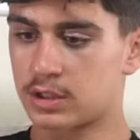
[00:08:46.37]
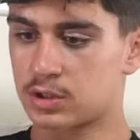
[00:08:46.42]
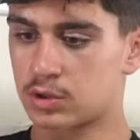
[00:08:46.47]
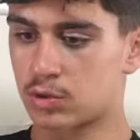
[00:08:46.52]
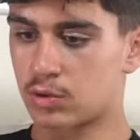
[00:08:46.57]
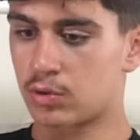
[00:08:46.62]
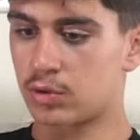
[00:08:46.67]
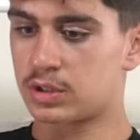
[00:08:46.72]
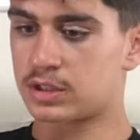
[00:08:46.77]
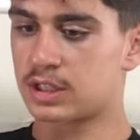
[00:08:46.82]

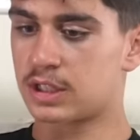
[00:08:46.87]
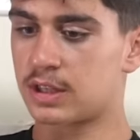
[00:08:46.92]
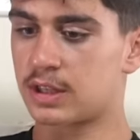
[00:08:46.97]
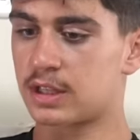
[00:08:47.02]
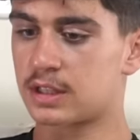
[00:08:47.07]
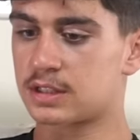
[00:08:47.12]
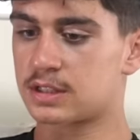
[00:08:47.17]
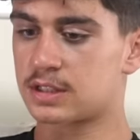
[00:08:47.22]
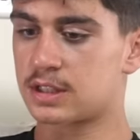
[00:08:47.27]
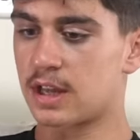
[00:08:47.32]
schools and
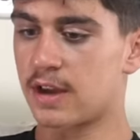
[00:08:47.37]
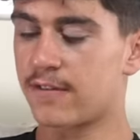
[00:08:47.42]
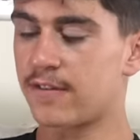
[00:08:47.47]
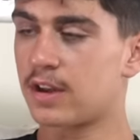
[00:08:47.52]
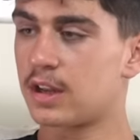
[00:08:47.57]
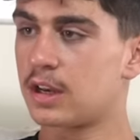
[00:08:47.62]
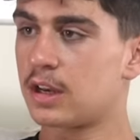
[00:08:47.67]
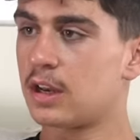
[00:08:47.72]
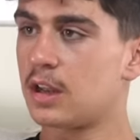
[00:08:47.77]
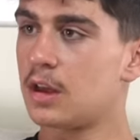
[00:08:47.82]
that stuff,
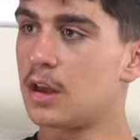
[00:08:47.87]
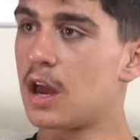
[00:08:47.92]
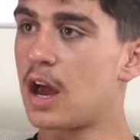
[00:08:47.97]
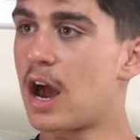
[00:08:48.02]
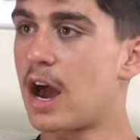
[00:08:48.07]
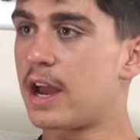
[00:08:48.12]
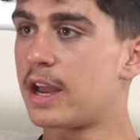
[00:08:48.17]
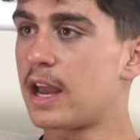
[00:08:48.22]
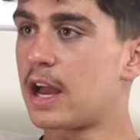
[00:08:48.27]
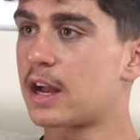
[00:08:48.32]
and
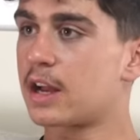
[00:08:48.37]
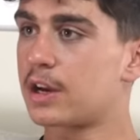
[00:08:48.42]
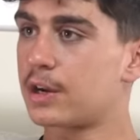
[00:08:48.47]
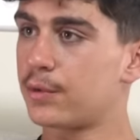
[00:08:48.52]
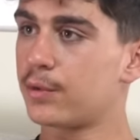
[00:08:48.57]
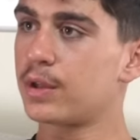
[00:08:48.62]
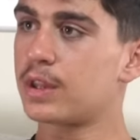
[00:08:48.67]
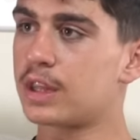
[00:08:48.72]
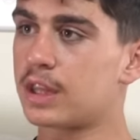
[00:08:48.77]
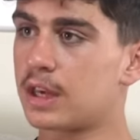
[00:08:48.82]
I agree
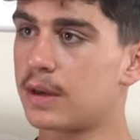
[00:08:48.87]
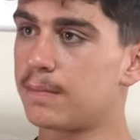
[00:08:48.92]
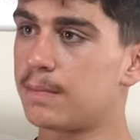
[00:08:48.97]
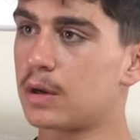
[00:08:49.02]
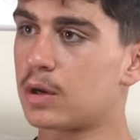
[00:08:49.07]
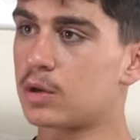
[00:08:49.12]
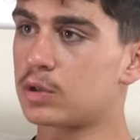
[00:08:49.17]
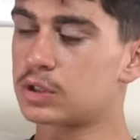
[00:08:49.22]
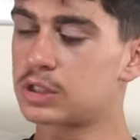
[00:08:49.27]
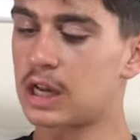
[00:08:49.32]
with him
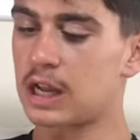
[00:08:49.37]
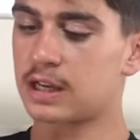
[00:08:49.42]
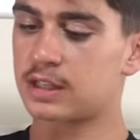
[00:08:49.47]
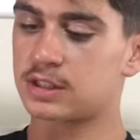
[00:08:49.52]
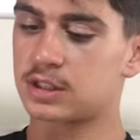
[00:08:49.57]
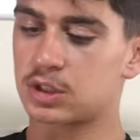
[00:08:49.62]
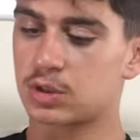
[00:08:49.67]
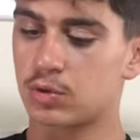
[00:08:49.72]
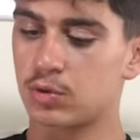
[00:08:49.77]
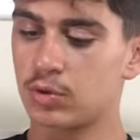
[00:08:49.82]
because like
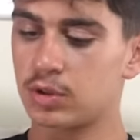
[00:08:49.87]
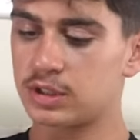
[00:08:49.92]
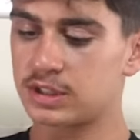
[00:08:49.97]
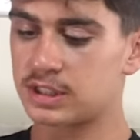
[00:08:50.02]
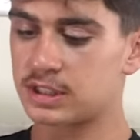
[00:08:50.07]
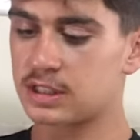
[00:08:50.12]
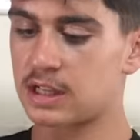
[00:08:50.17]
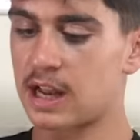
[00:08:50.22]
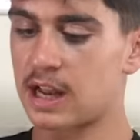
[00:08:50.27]
schools is